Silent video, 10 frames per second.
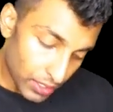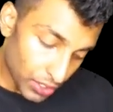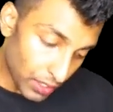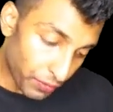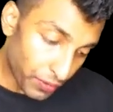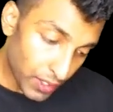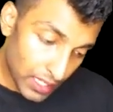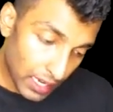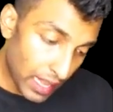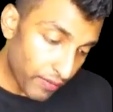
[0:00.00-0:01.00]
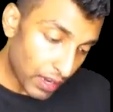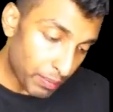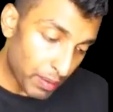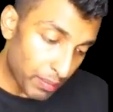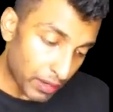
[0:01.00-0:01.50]
So the first claim
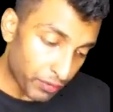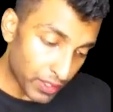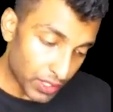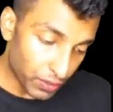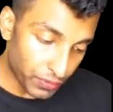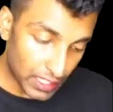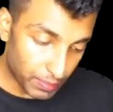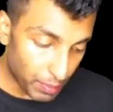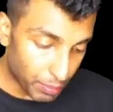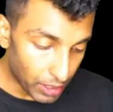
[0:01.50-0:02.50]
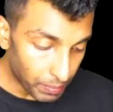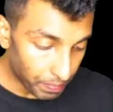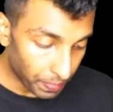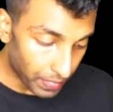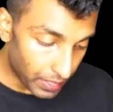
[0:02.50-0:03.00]
will be met first of these people,
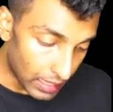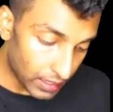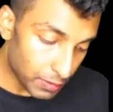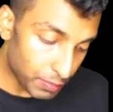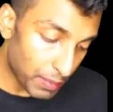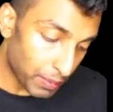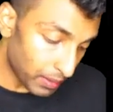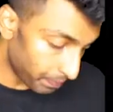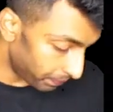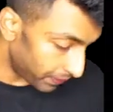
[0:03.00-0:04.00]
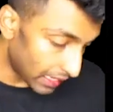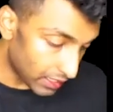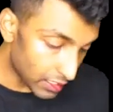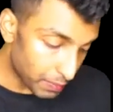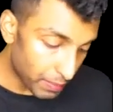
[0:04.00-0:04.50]
then this people,
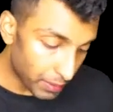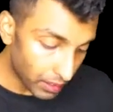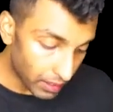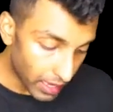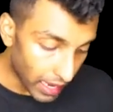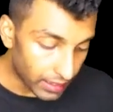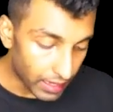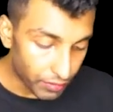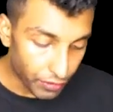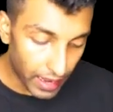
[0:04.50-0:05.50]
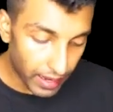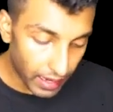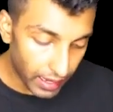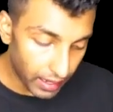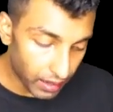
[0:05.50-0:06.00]
then this people, and then
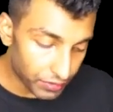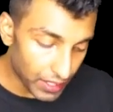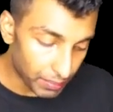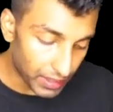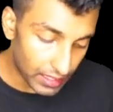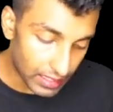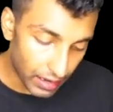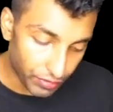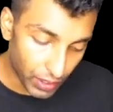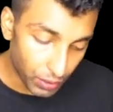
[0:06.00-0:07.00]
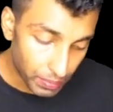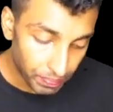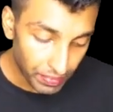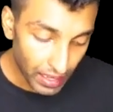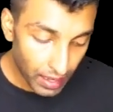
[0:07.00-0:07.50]
finally if something is left out,
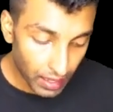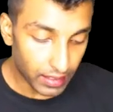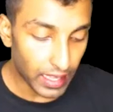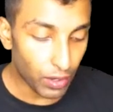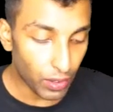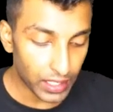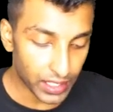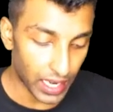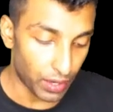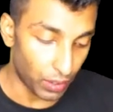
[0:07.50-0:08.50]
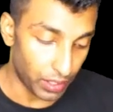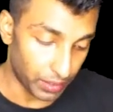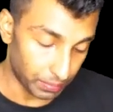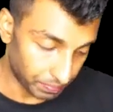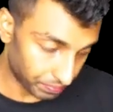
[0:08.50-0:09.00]
then only shareholder.